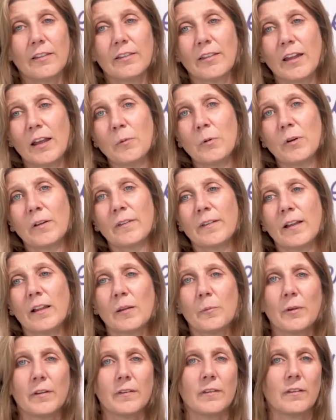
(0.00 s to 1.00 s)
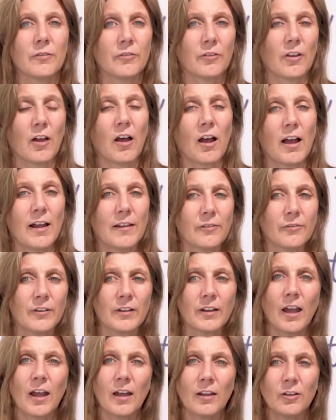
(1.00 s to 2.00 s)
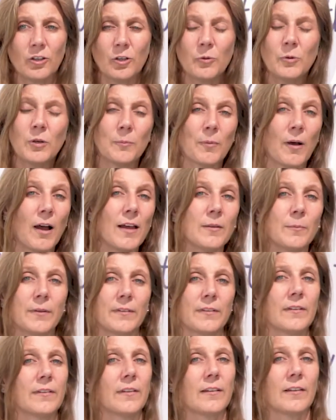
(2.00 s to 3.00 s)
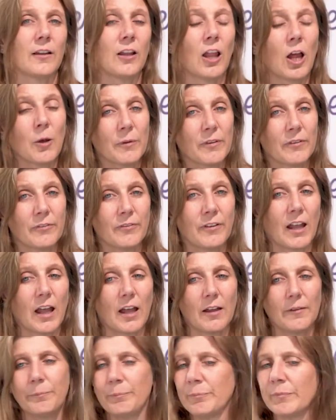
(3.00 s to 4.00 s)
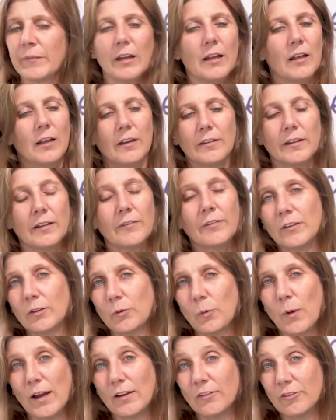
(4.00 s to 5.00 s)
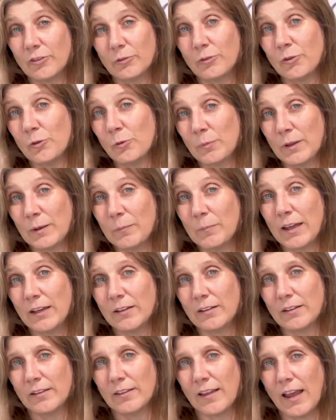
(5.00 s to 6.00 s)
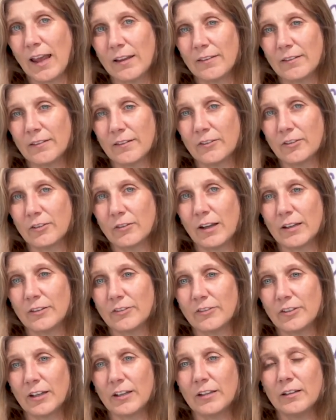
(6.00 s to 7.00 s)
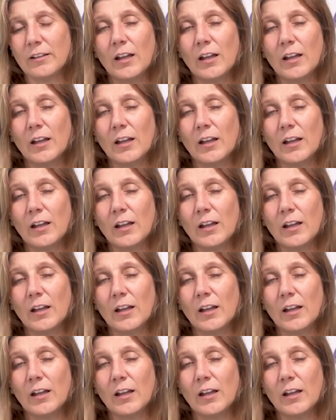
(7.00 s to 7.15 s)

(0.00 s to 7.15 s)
They want to sell the business for the highest figure, you want to buy the business at the lowest figure. Neither the twain shall normally meet in that situation.